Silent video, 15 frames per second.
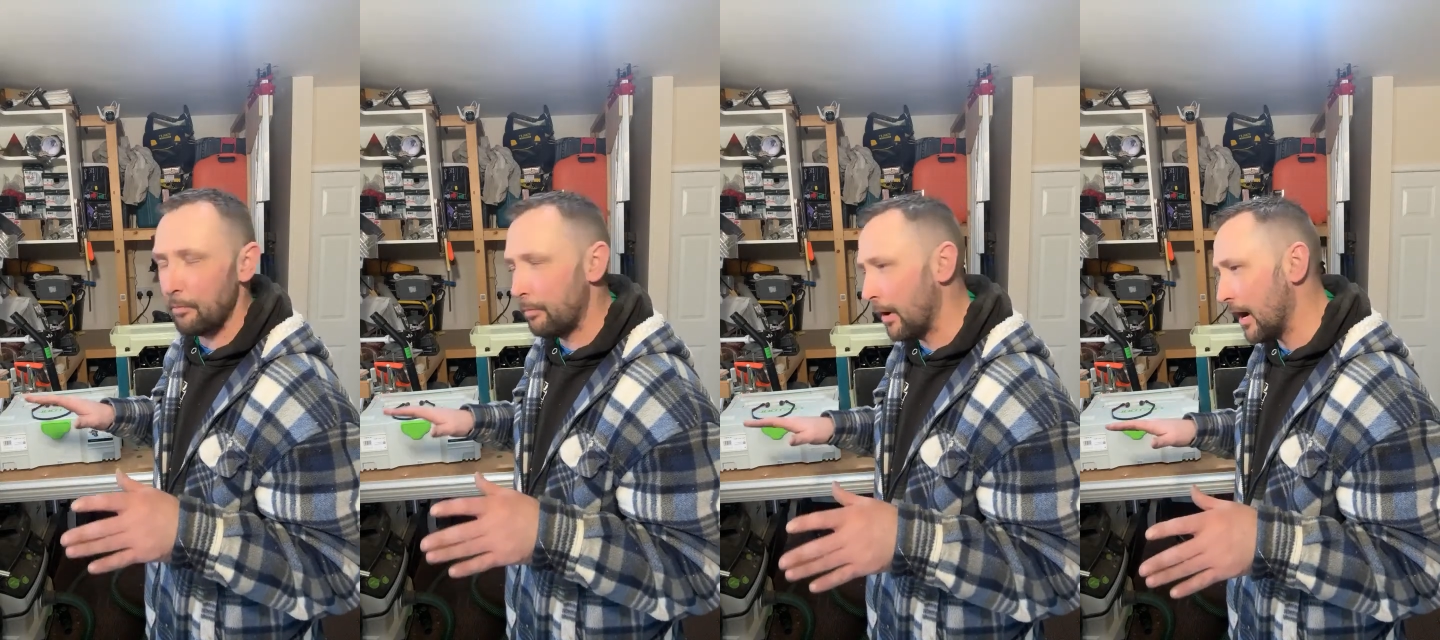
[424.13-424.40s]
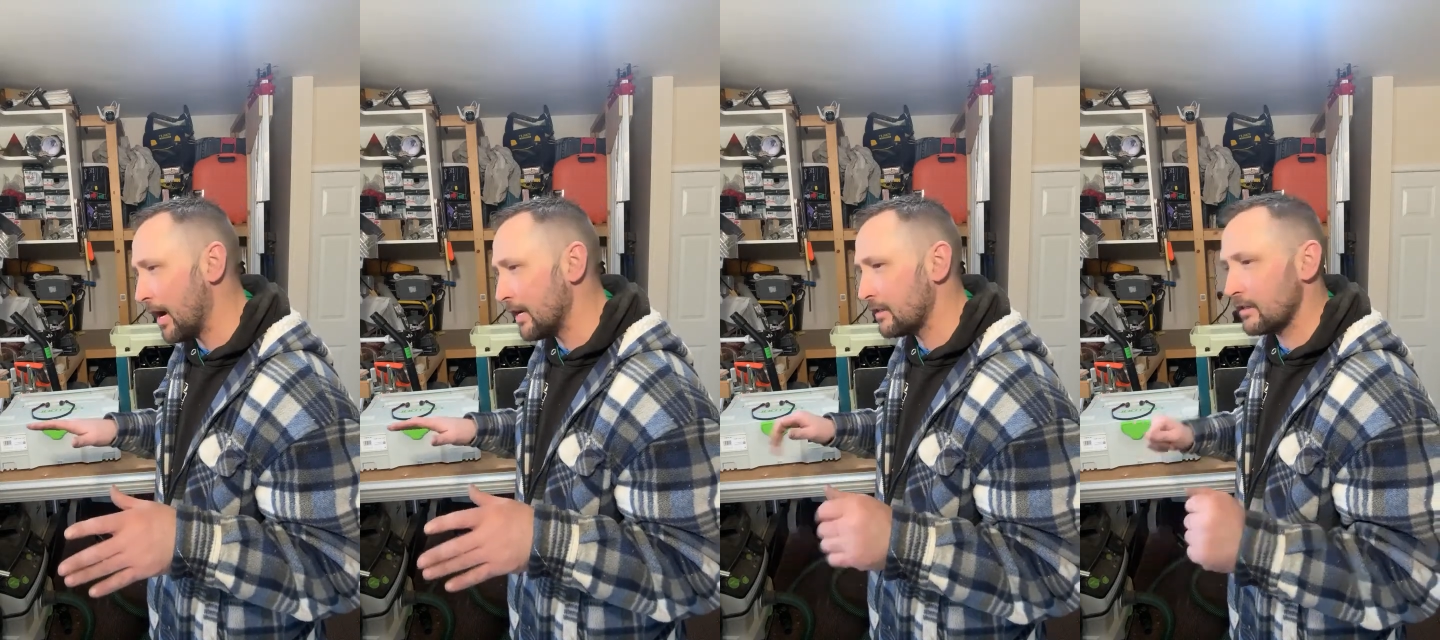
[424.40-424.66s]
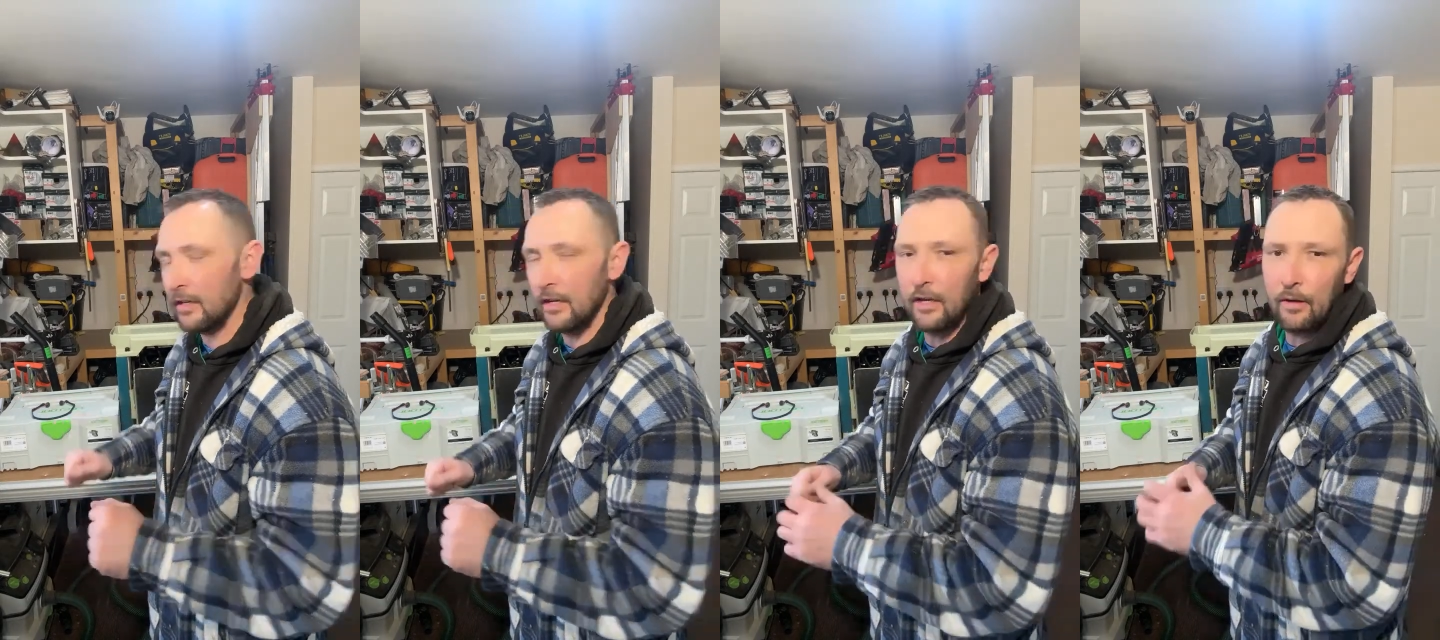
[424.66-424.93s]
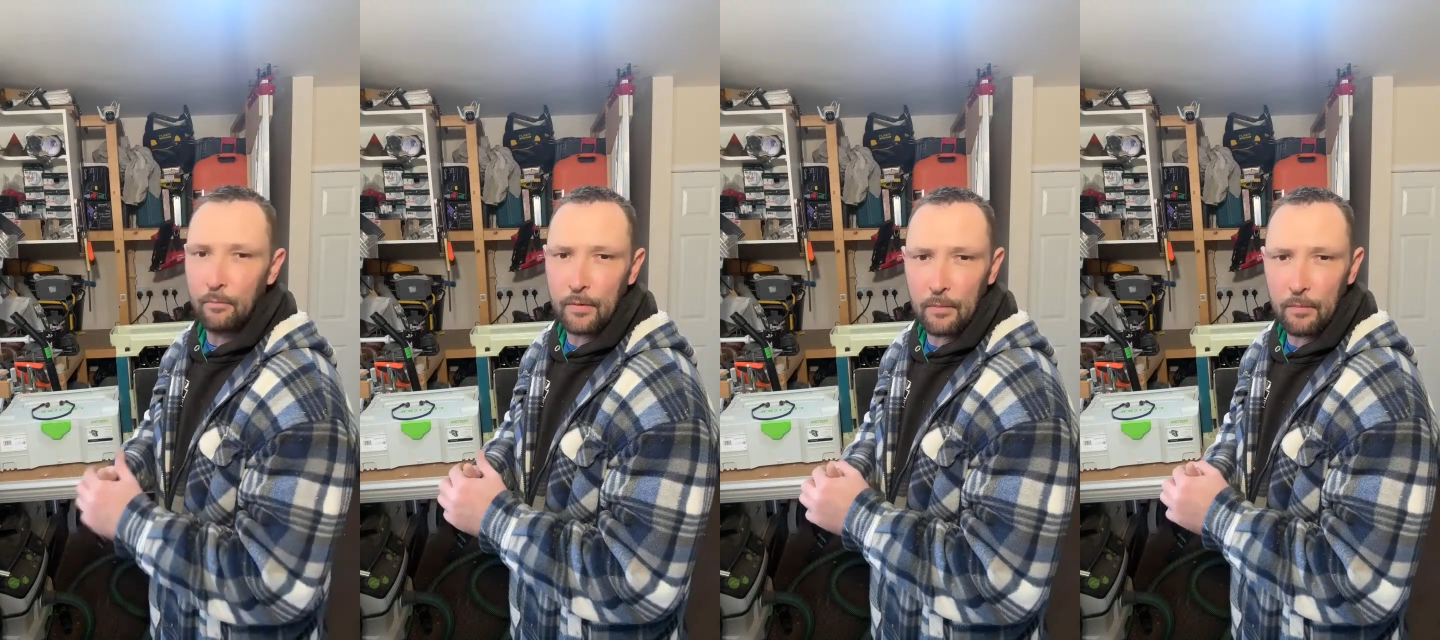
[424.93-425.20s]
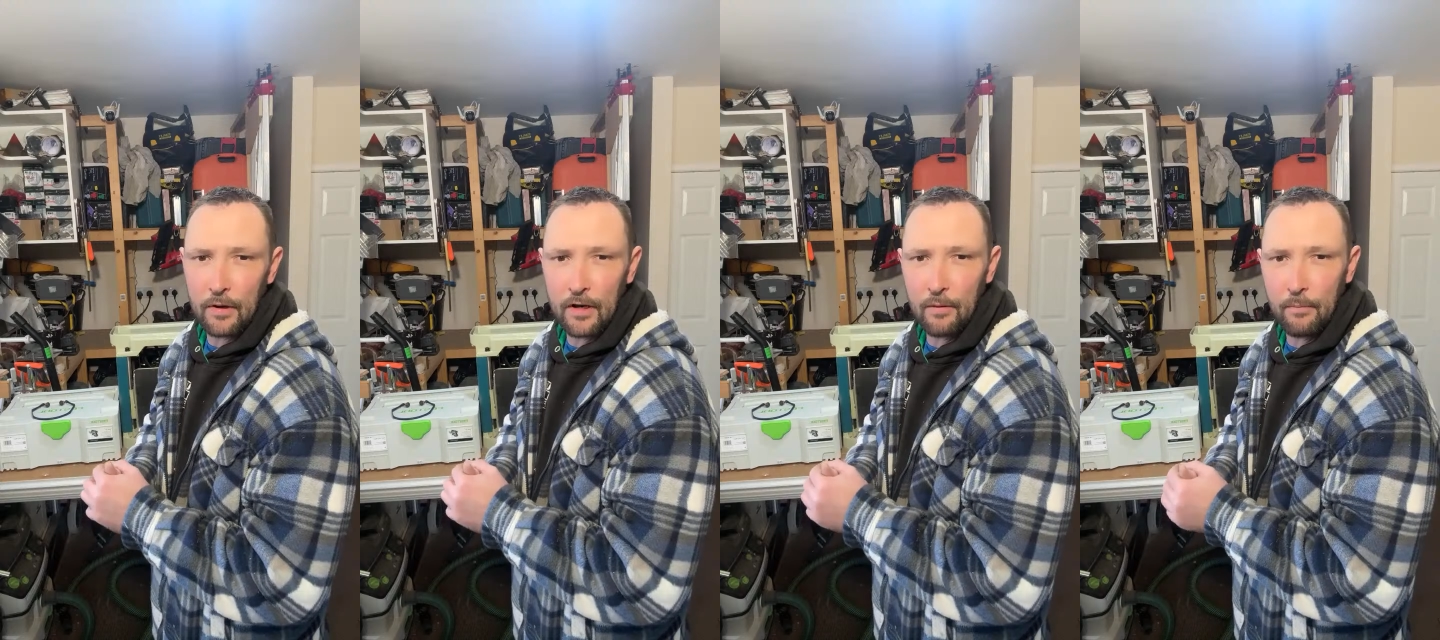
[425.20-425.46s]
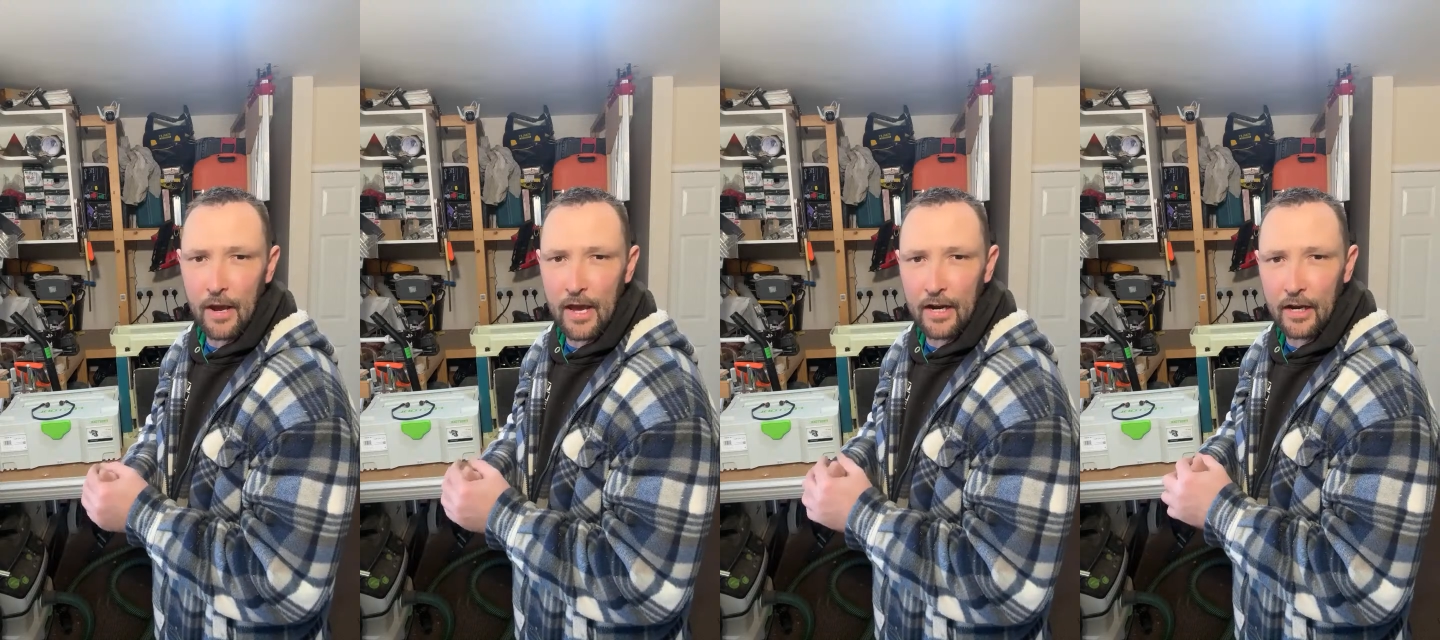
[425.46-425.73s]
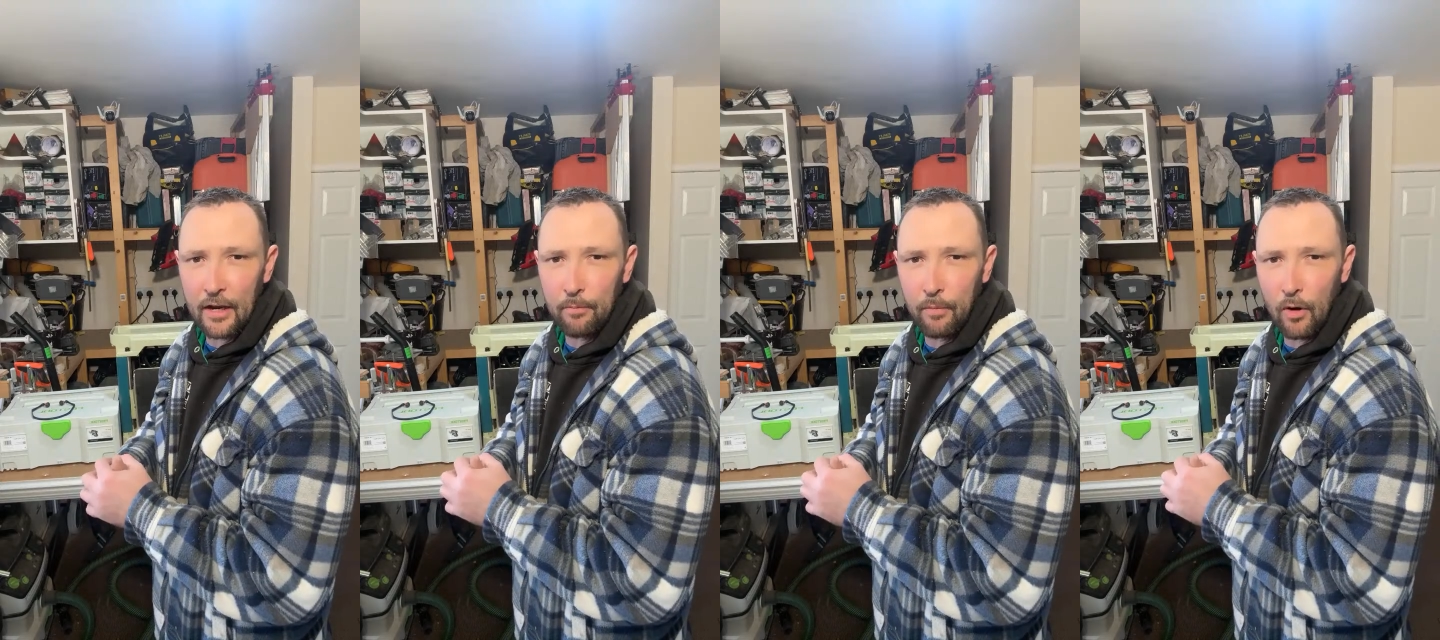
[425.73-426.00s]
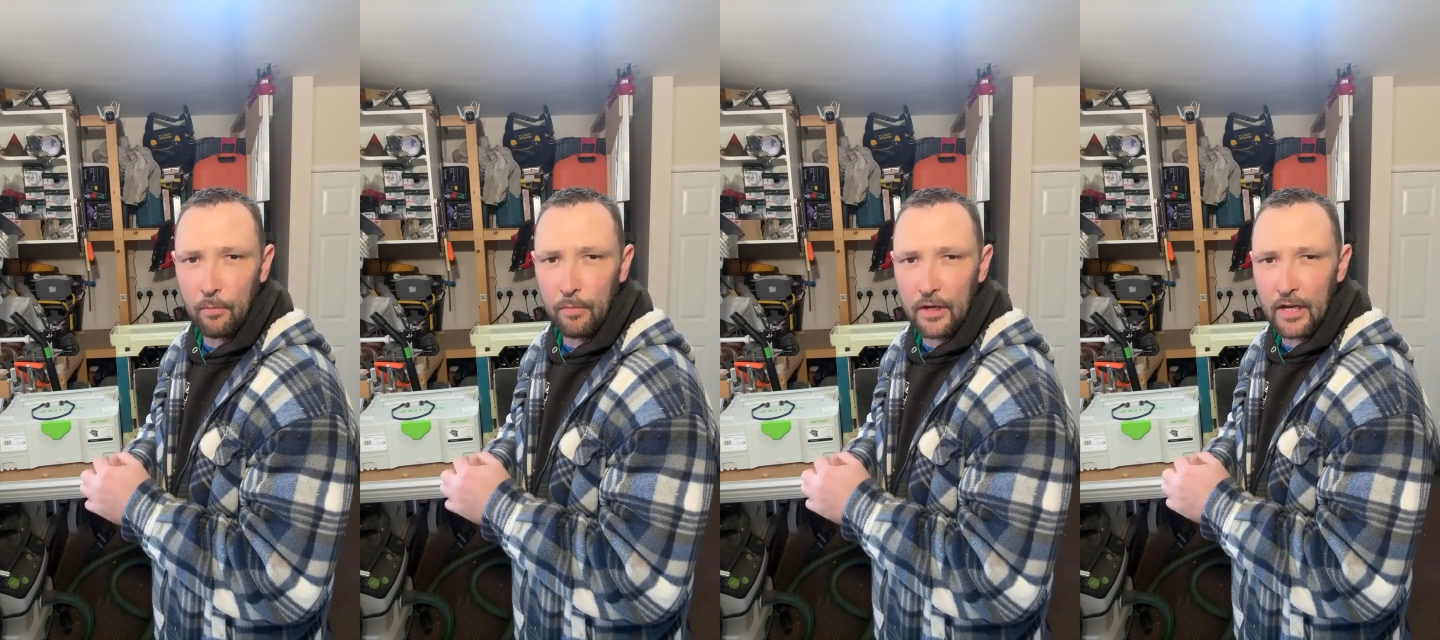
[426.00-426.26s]
but people in America
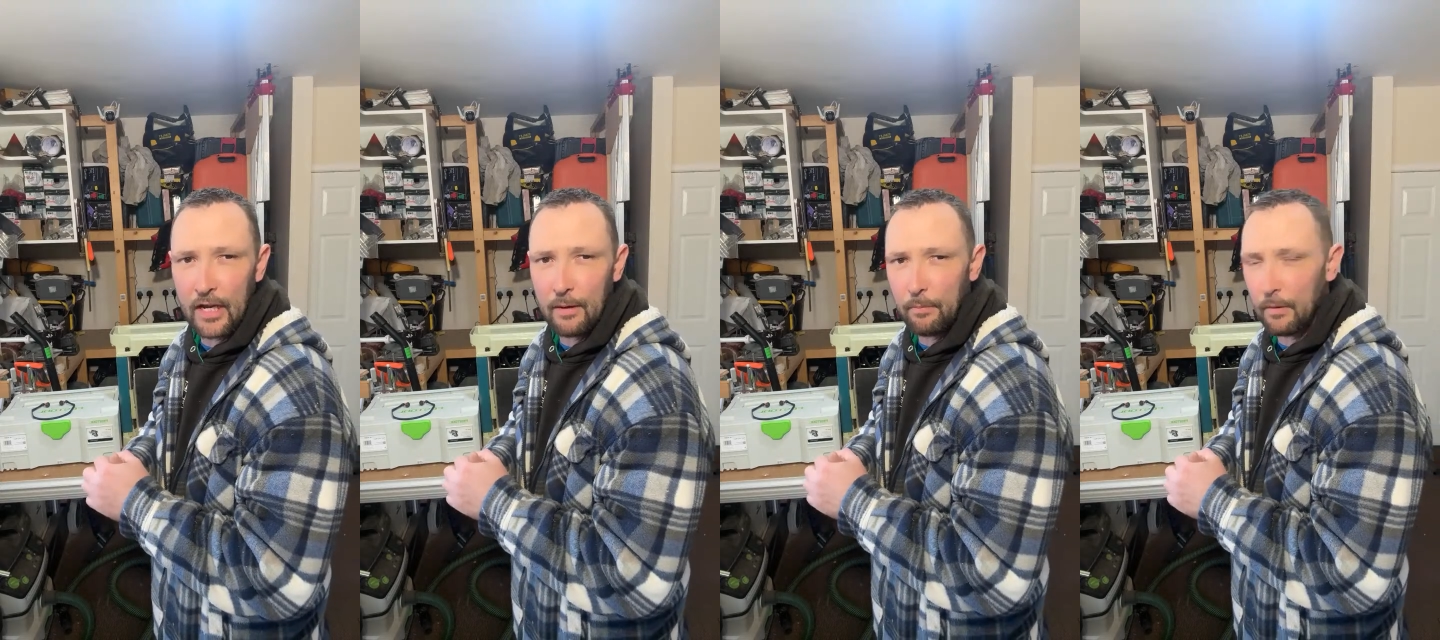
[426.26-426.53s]
probably keep